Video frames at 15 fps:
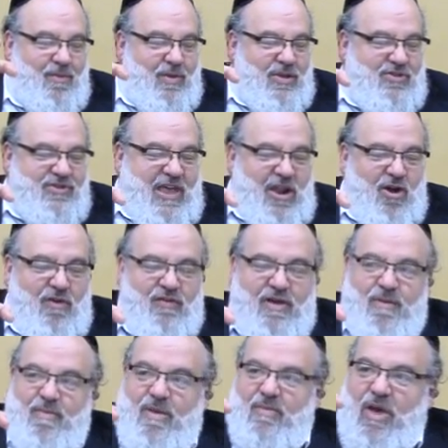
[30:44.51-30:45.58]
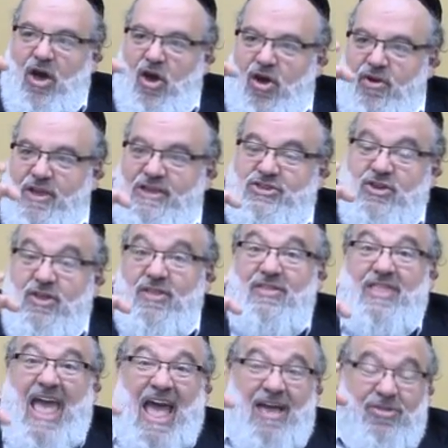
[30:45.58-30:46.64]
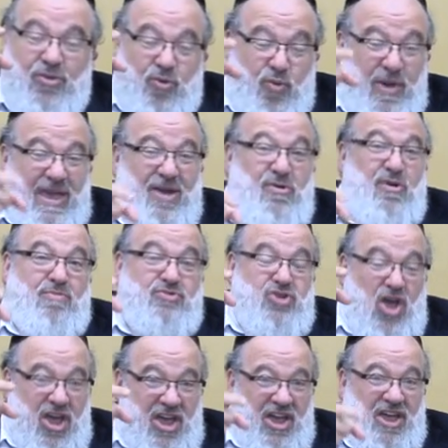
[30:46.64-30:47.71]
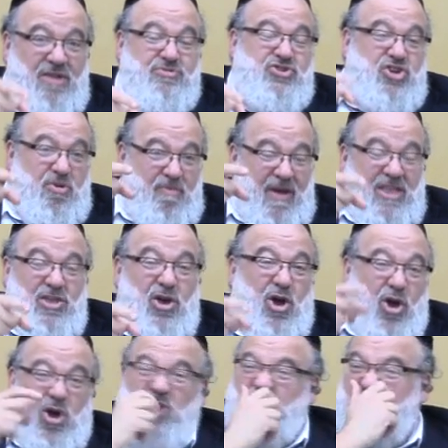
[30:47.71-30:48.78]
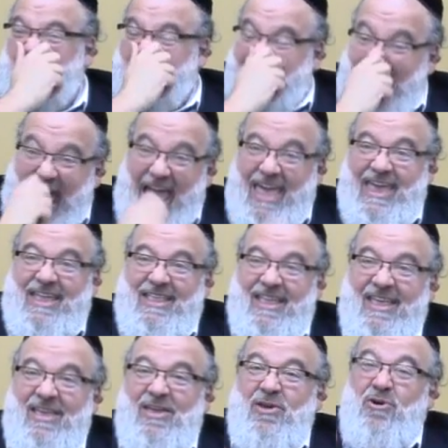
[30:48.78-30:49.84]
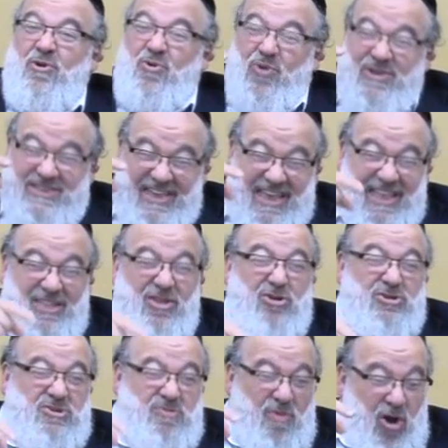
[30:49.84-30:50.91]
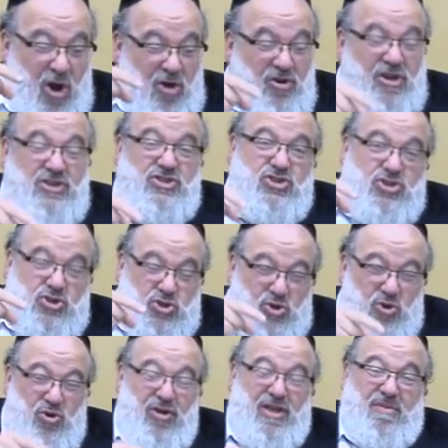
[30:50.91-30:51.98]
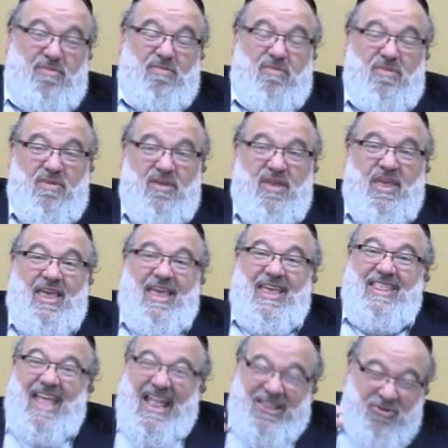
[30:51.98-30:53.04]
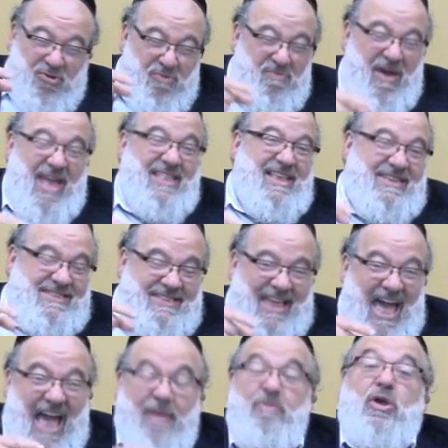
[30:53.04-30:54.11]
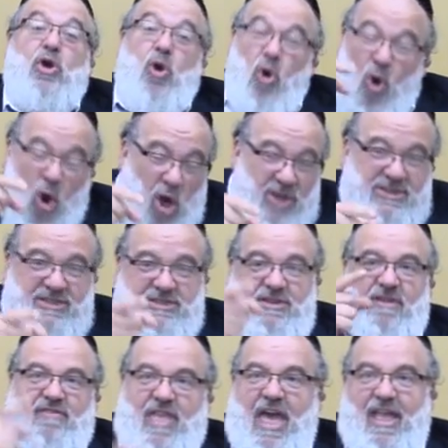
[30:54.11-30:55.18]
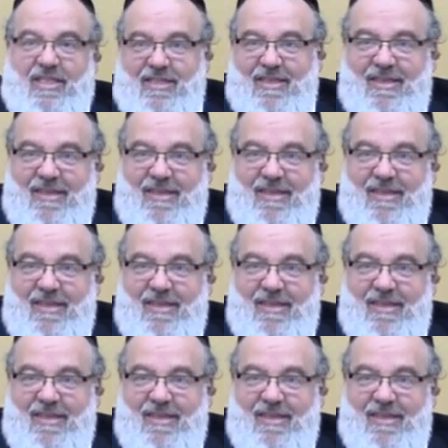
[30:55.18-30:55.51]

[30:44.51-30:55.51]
we said over the Ma'arais, that the weir of Yochai, Shimon, Yochai, Shtayt was in those Ma'arais Surim, in that tremendous chak, because of that.